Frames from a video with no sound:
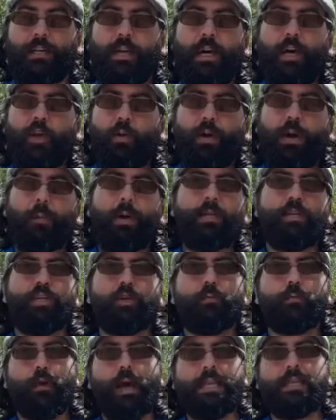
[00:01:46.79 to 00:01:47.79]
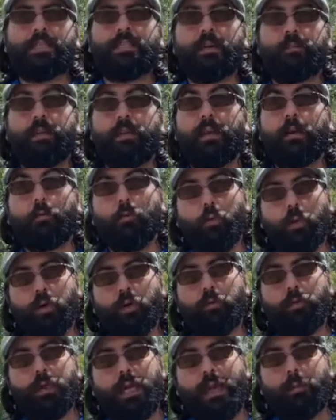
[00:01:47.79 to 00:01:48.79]
You want to make sure you're planting something that will
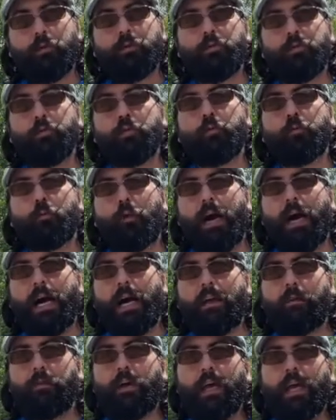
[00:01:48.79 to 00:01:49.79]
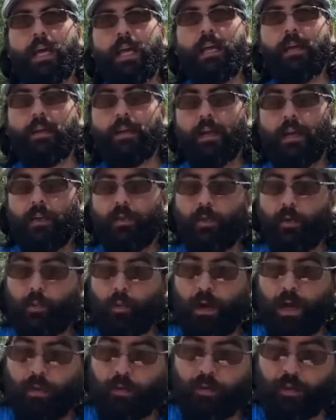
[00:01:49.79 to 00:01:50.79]
be able to thrive in the
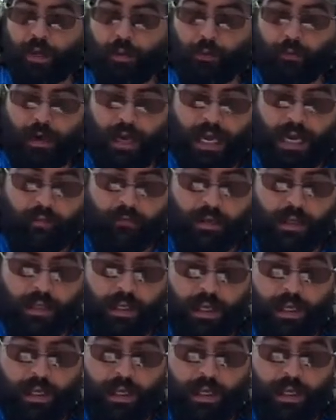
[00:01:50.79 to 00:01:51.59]
weather that we're having.